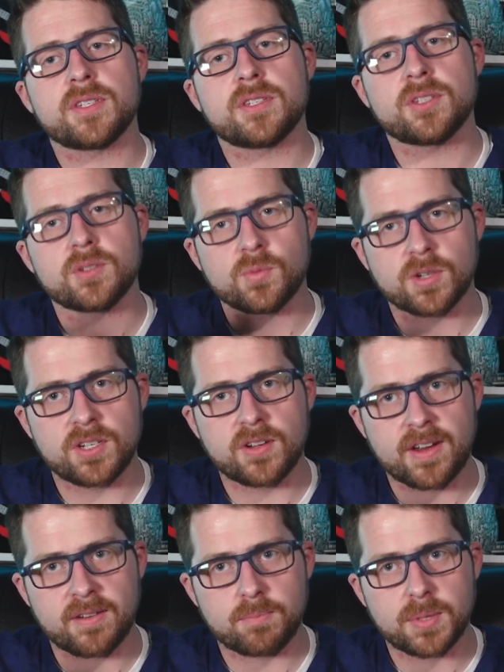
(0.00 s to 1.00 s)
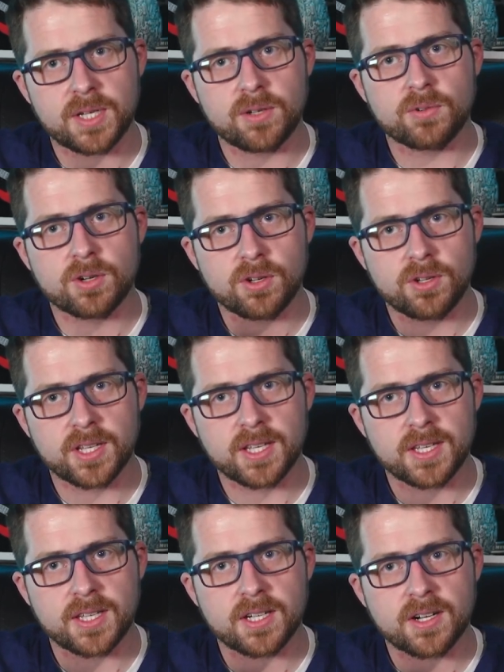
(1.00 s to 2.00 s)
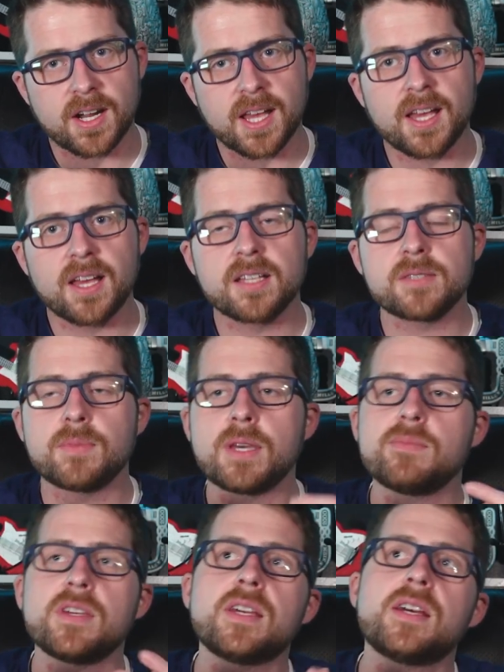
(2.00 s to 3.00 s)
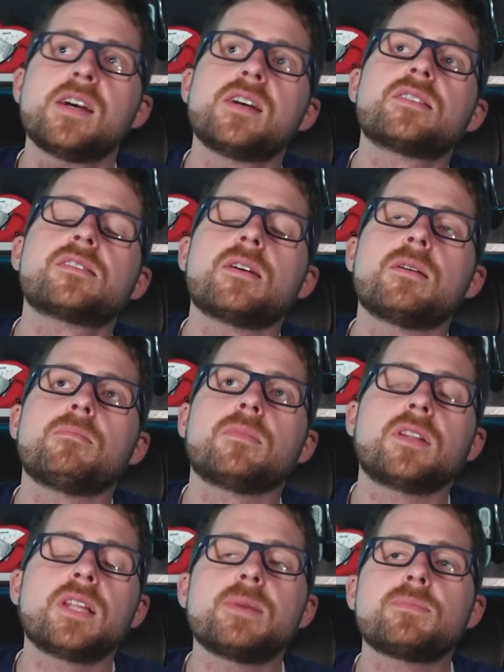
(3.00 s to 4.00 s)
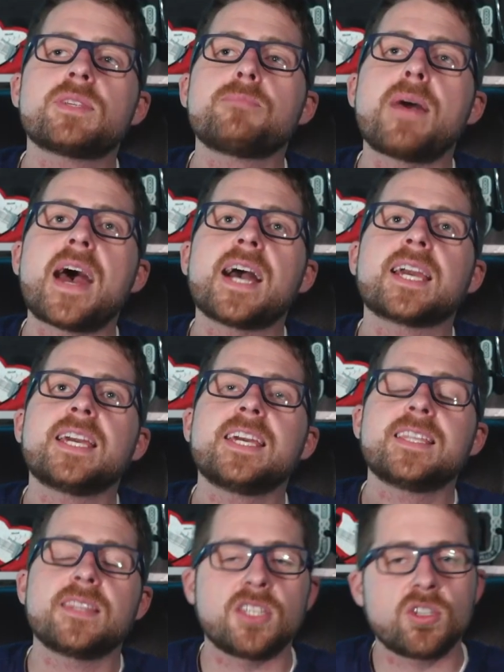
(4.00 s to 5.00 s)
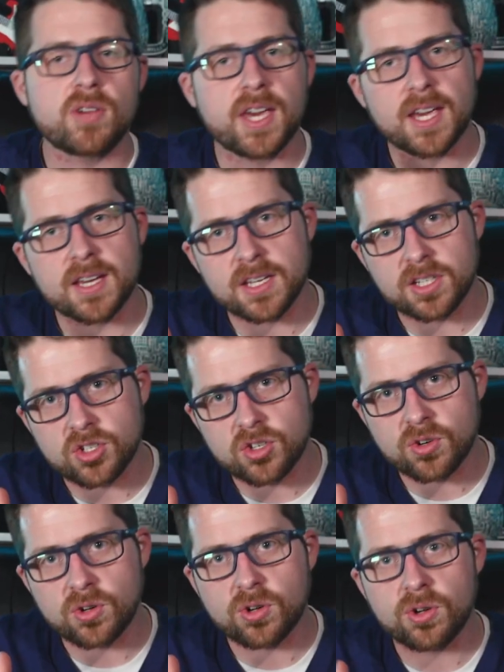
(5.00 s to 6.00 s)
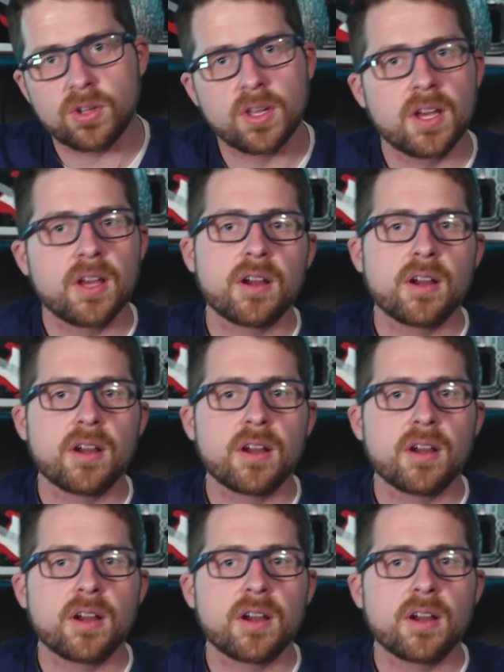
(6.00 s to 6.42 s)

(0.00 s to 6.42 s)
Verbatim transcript: This is when you have pill rolling in your hand, maybe some lip smacking that you can't control,